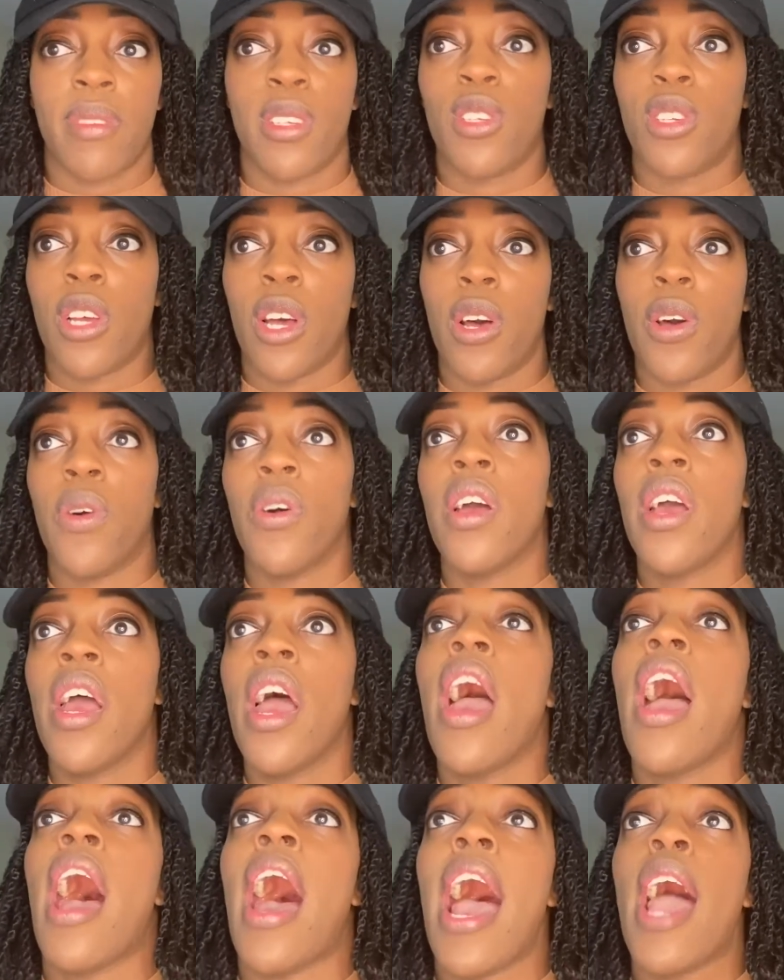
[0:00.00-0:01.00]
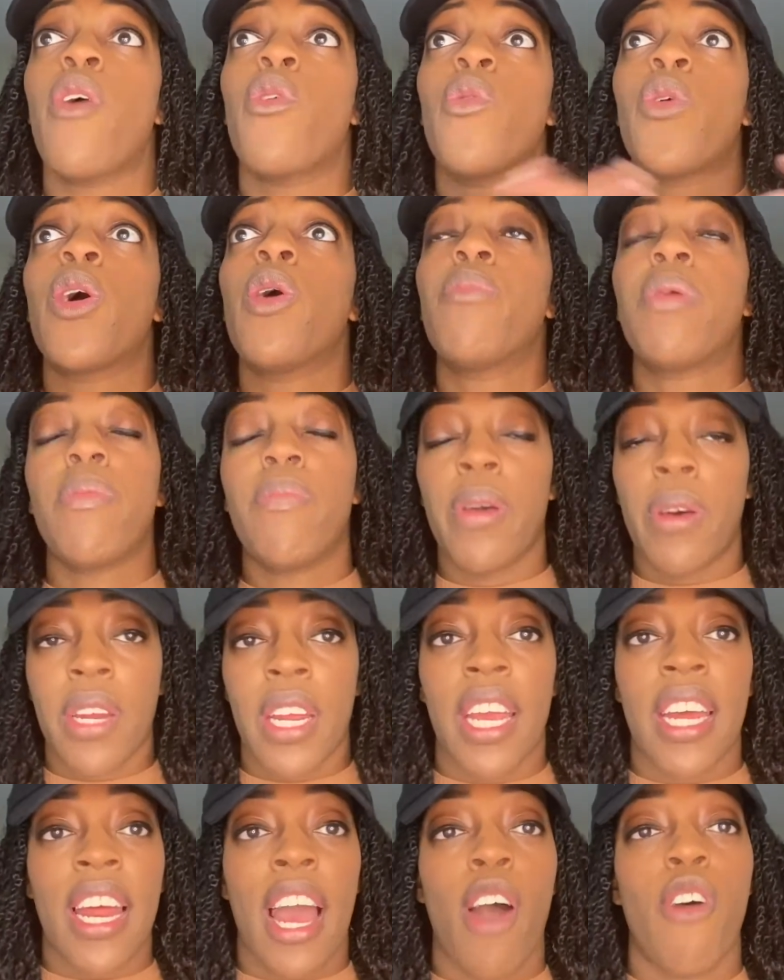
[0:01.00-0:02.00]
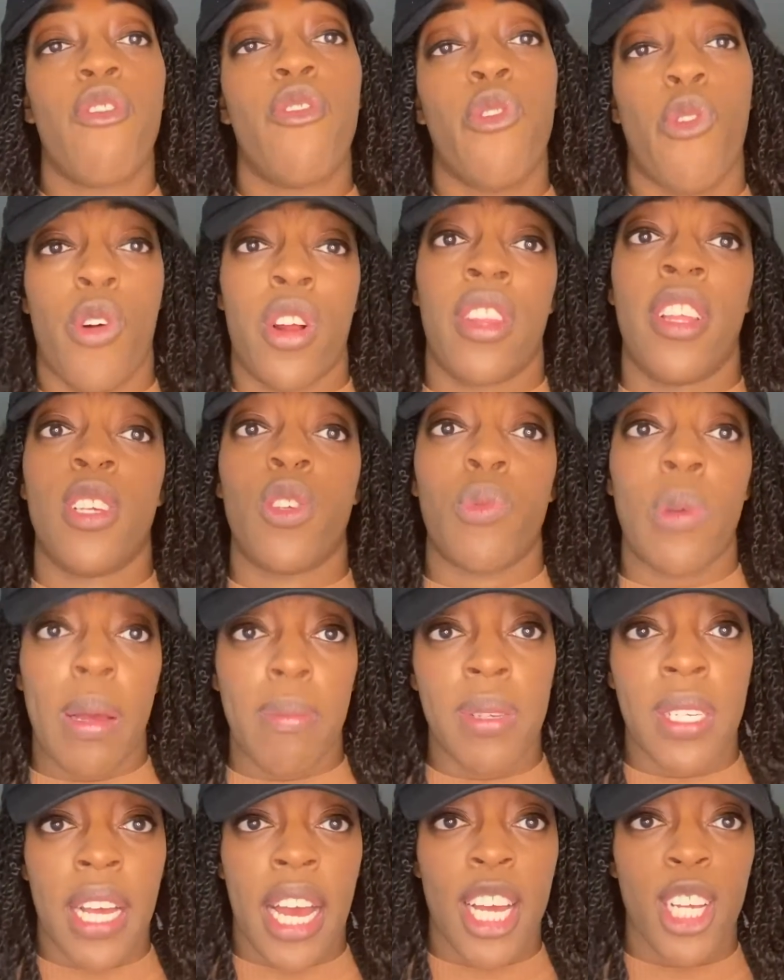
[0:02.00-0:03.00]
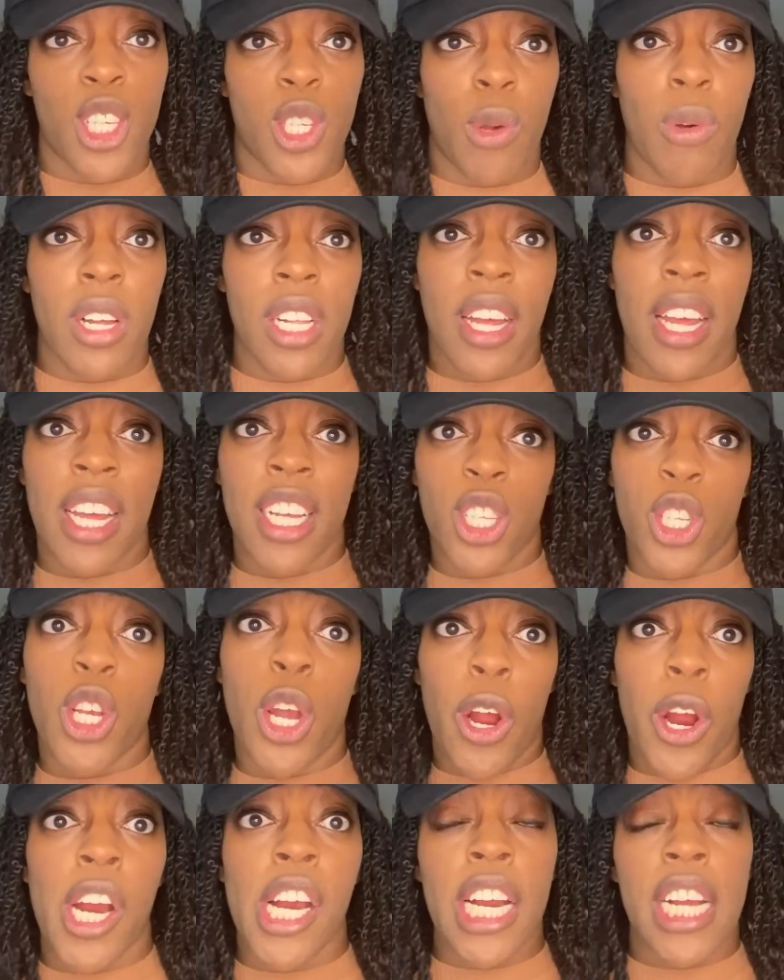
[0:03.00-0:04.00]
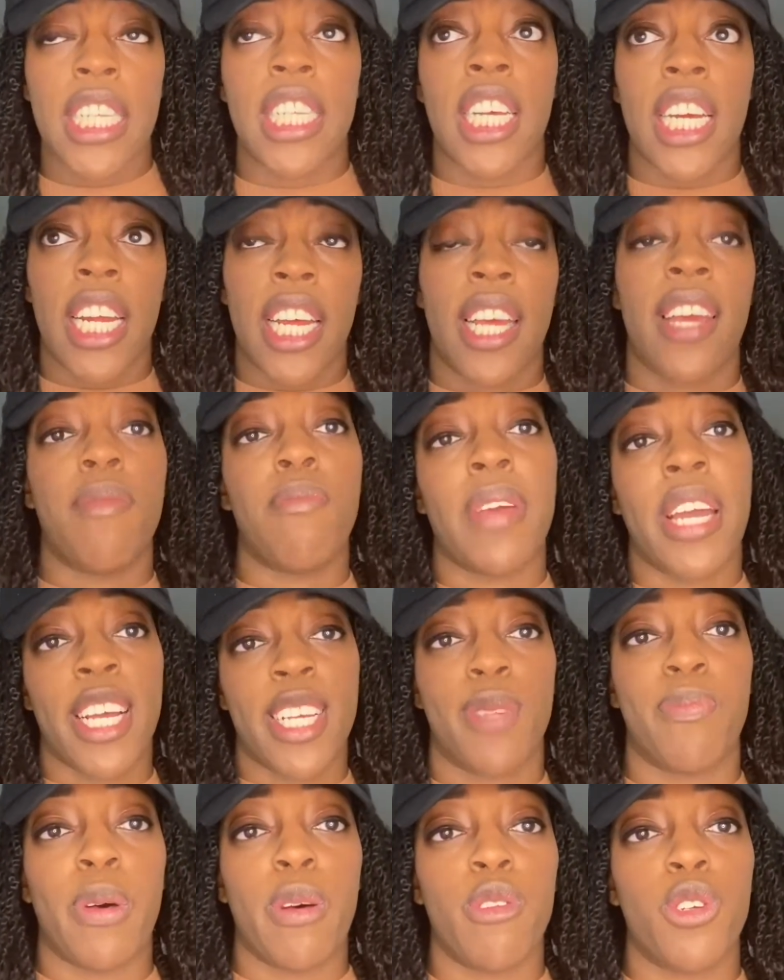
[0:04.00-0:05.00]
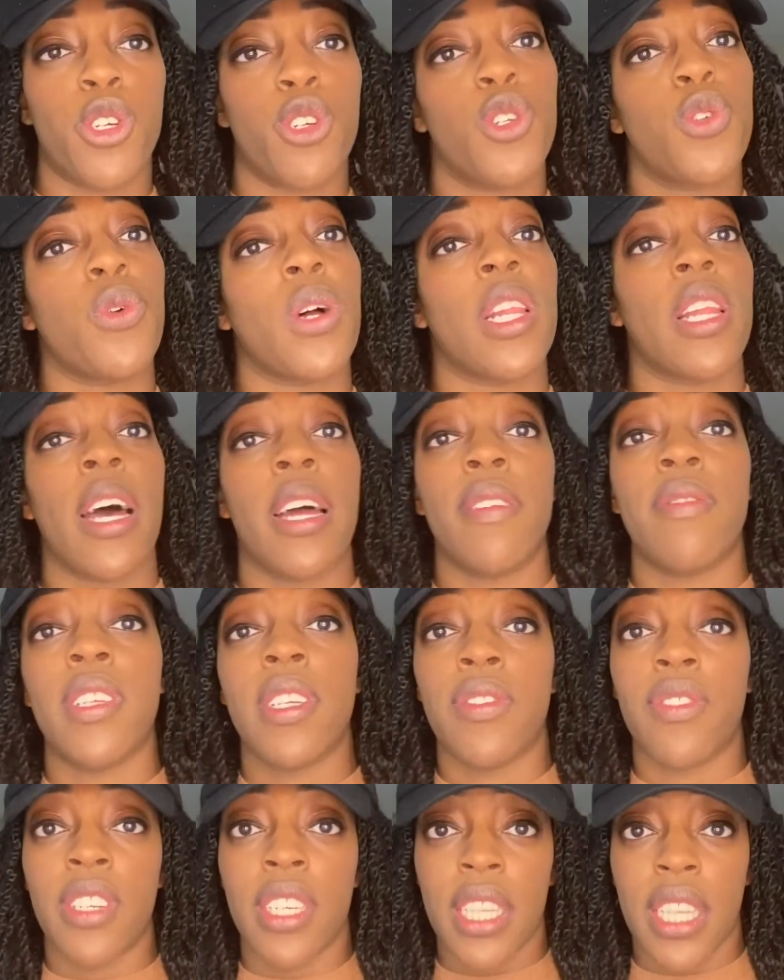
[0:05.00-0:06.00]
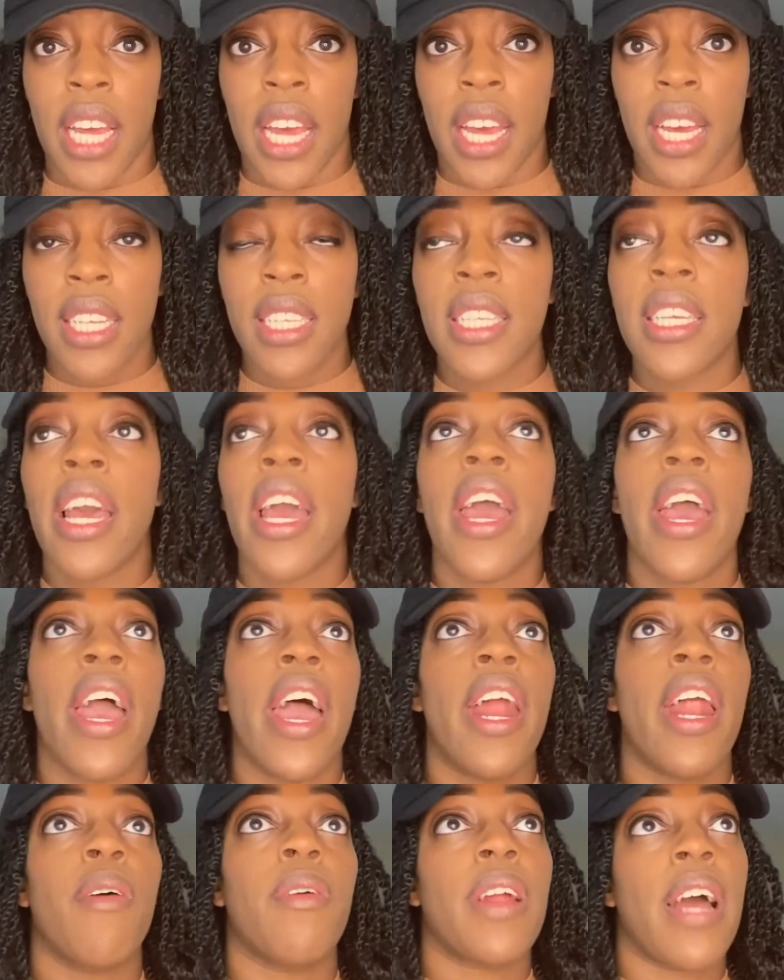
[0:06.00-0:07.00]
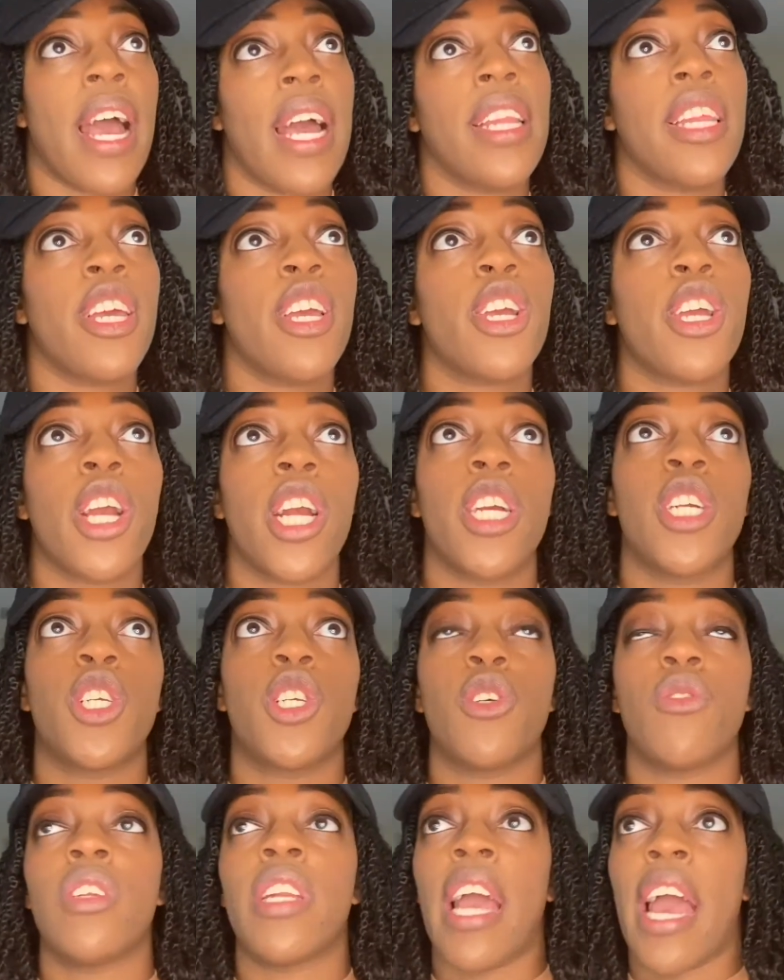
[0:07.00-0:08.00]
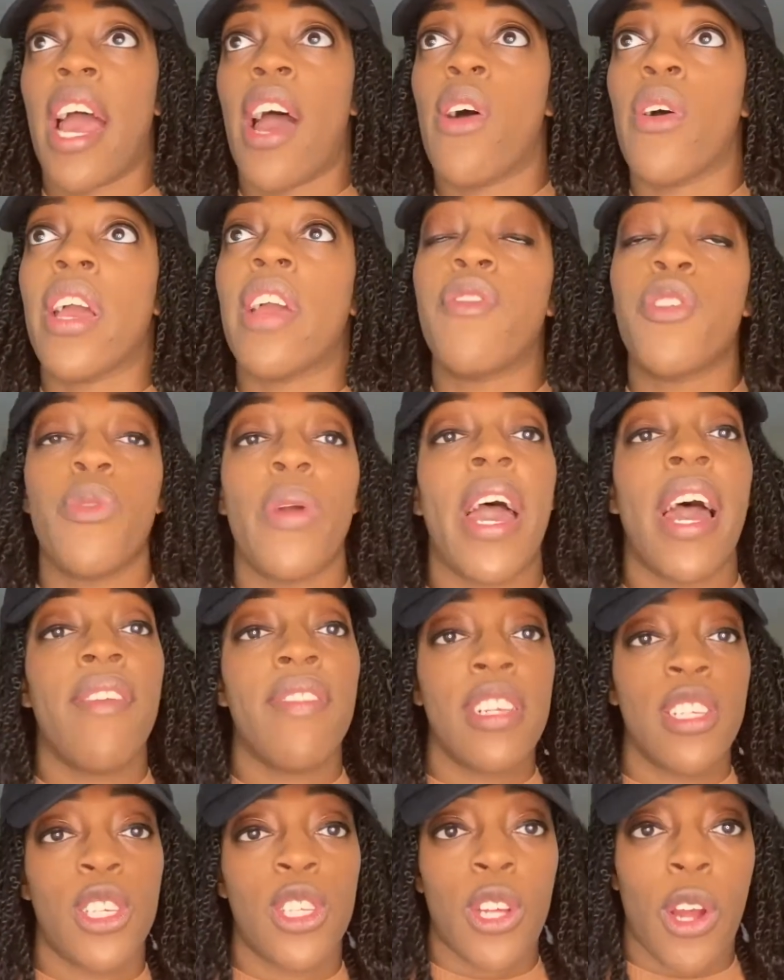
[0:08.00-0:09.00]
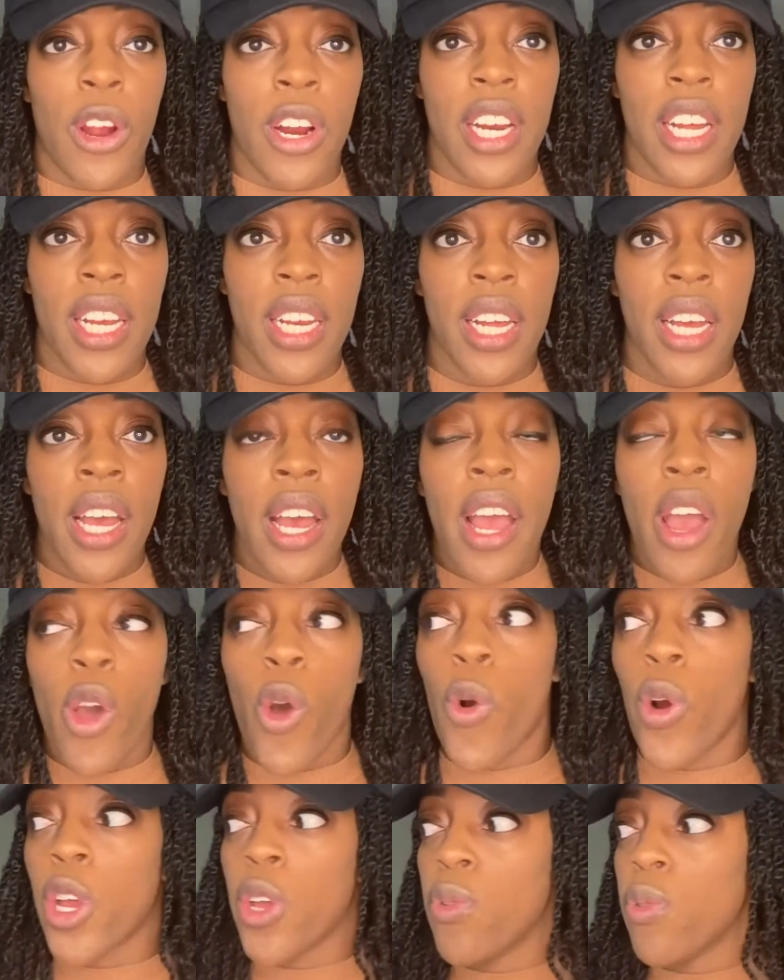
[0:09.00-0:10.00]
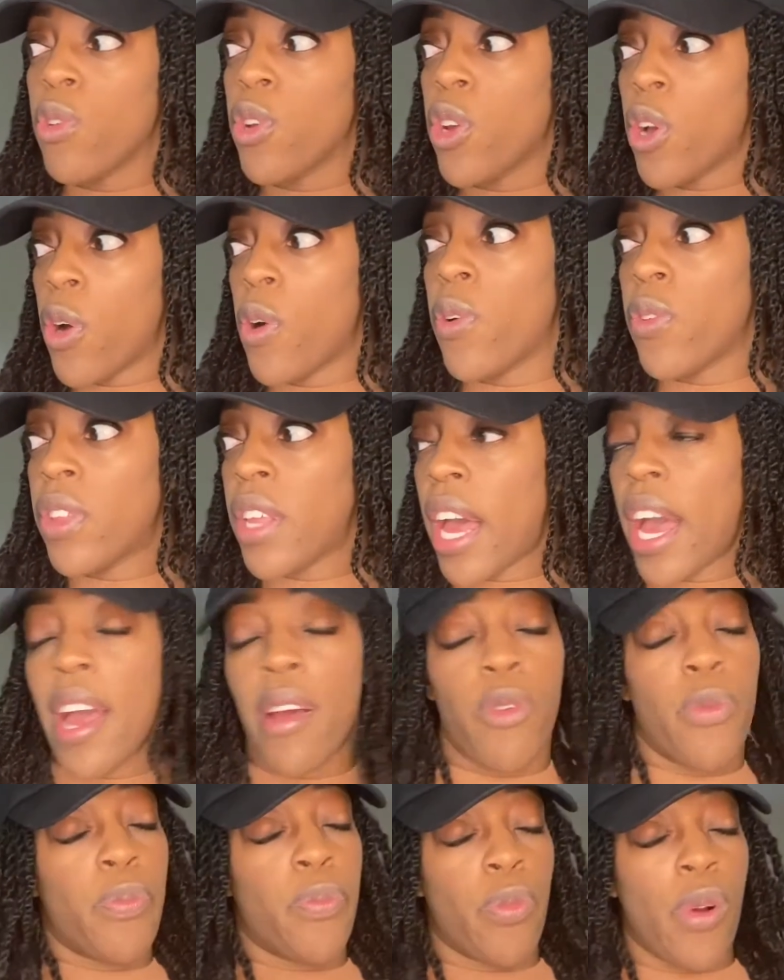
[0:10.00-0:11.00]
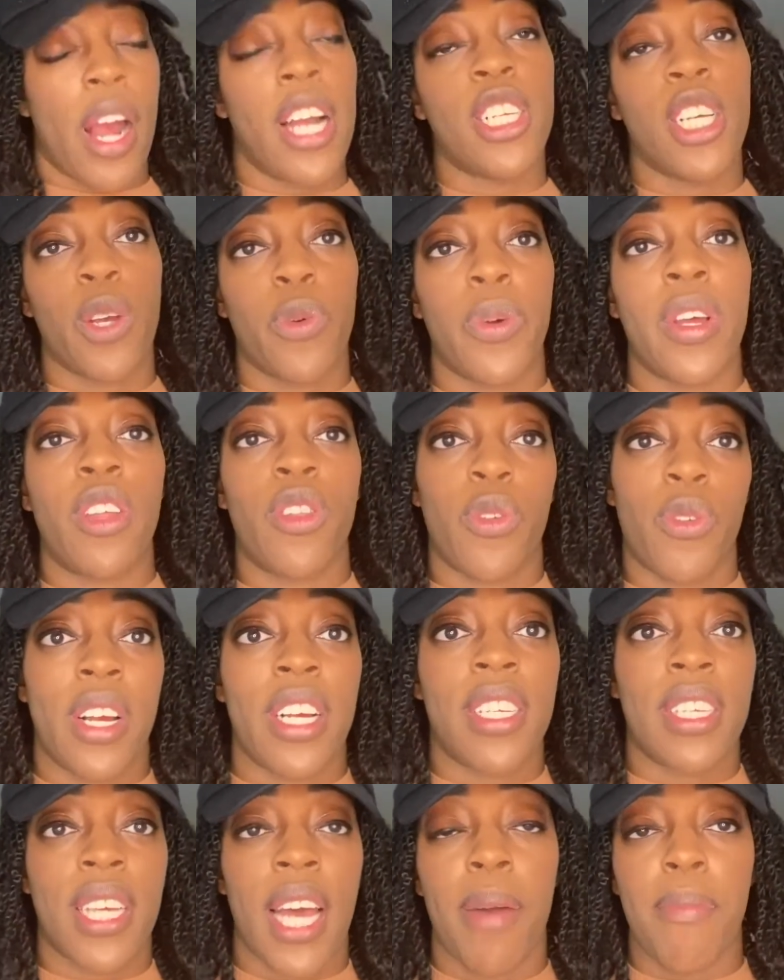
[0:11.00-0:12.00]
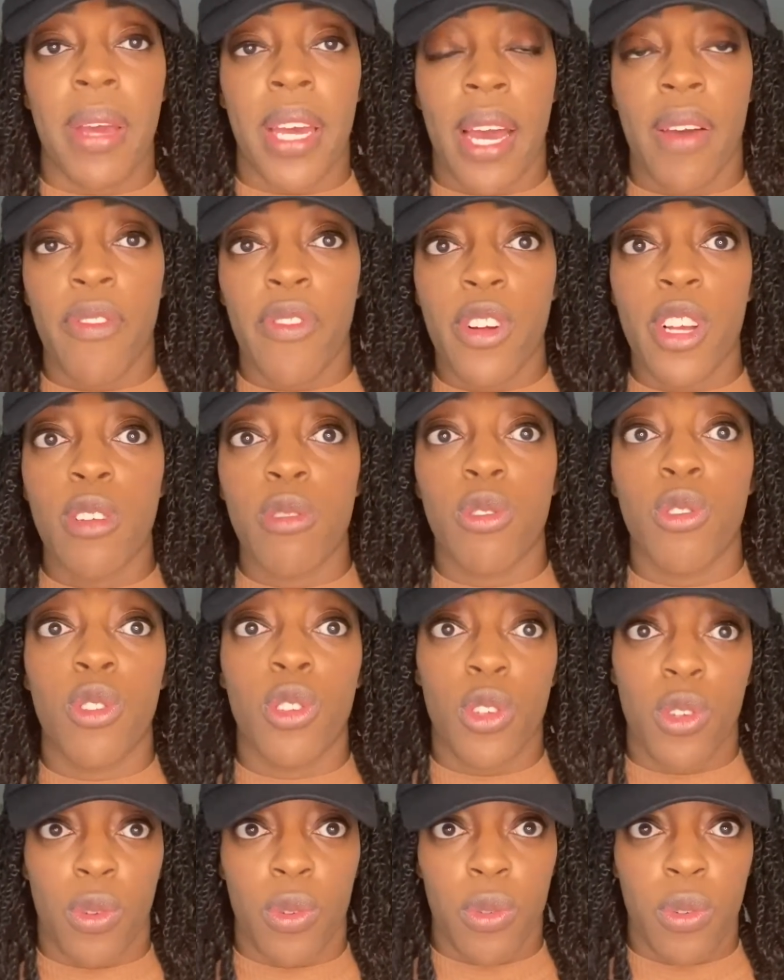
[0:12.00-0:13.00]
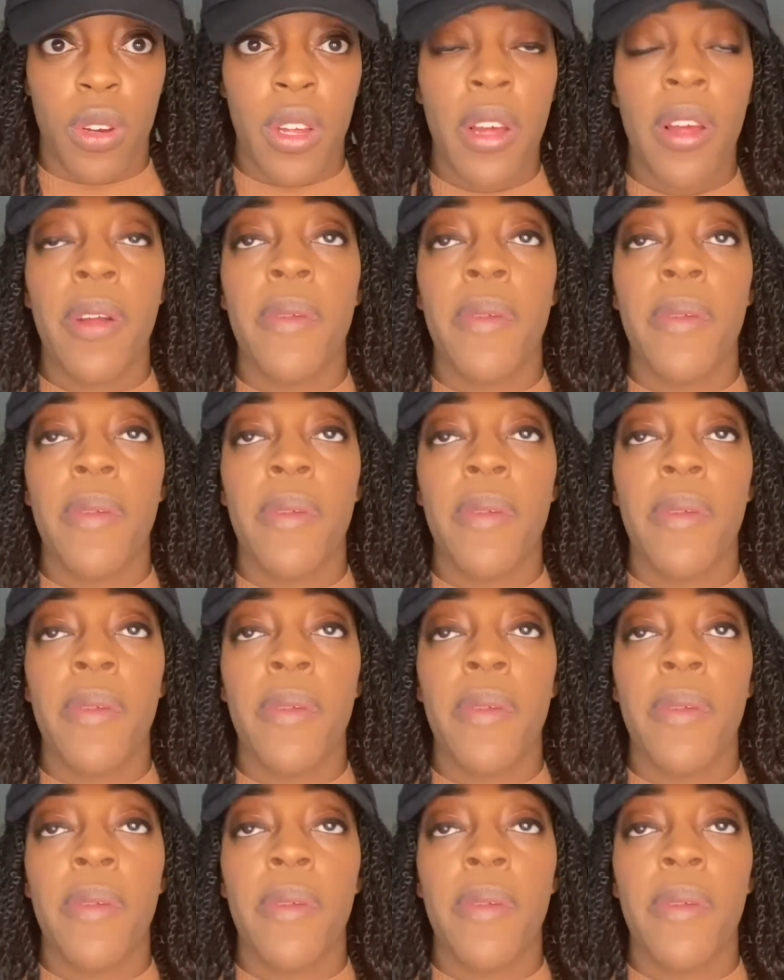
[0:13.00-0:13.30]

So I will be building it out for this website. So it, in turn, it's going to give me exposure to a lot of different things. And I would highly encourage you now, if you haven't started or you know that Project Week three is coming up for you soon,